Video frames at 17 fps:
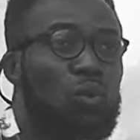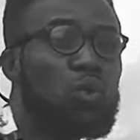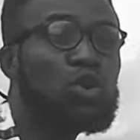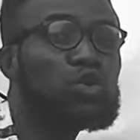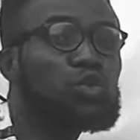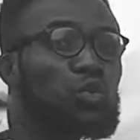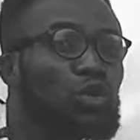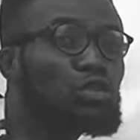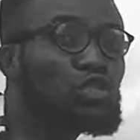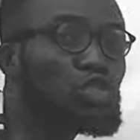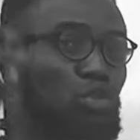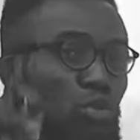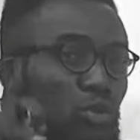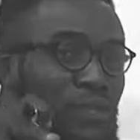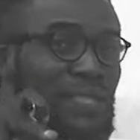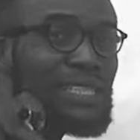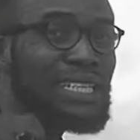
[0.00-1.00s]
what was
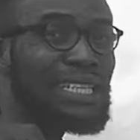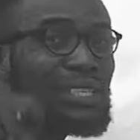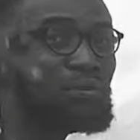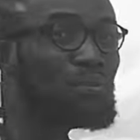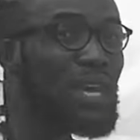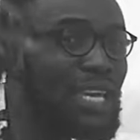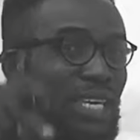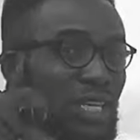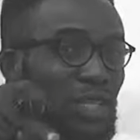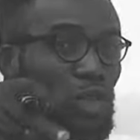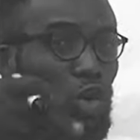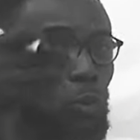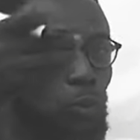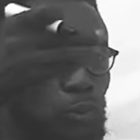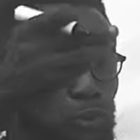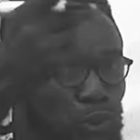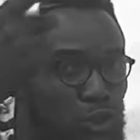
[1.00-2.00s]
used in making
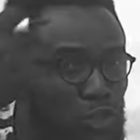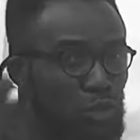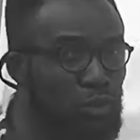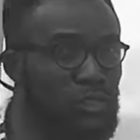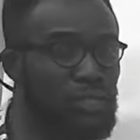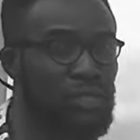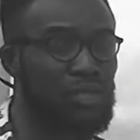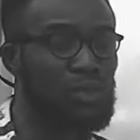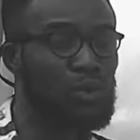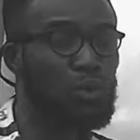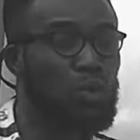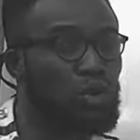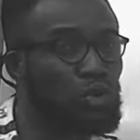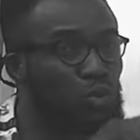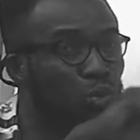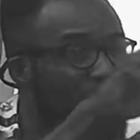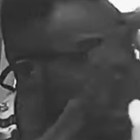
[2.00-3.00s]
or producing
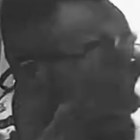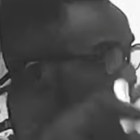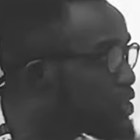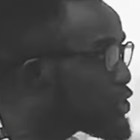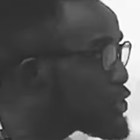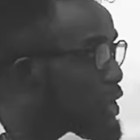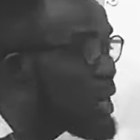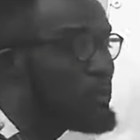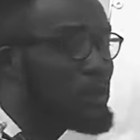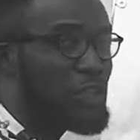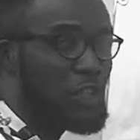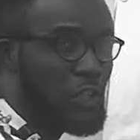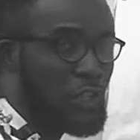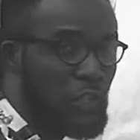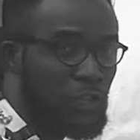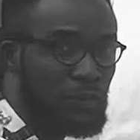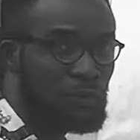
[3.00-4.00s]
what we are describing
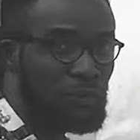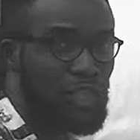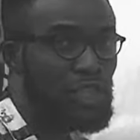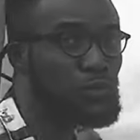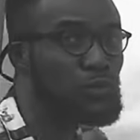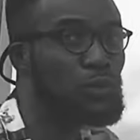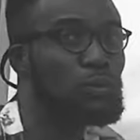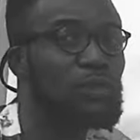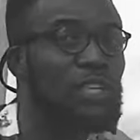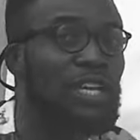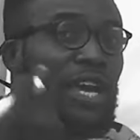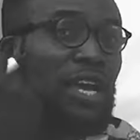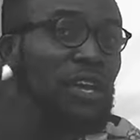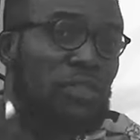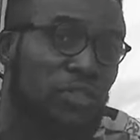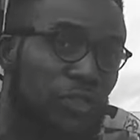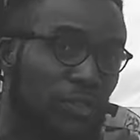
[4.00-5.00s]
here is from the
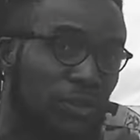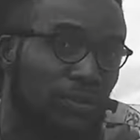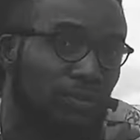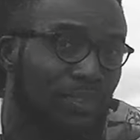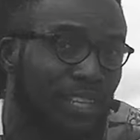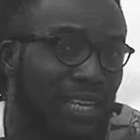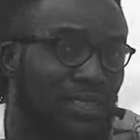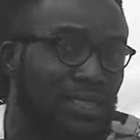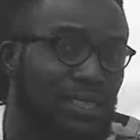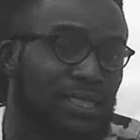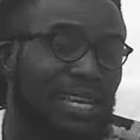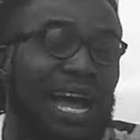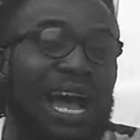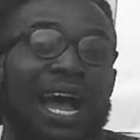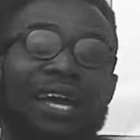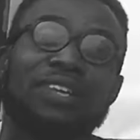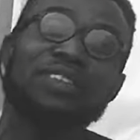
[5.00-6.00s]
earth, that
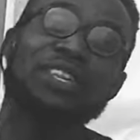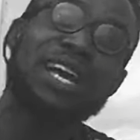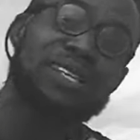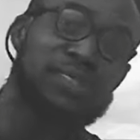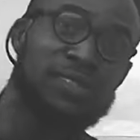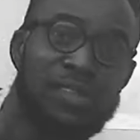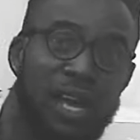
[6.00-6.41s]
is either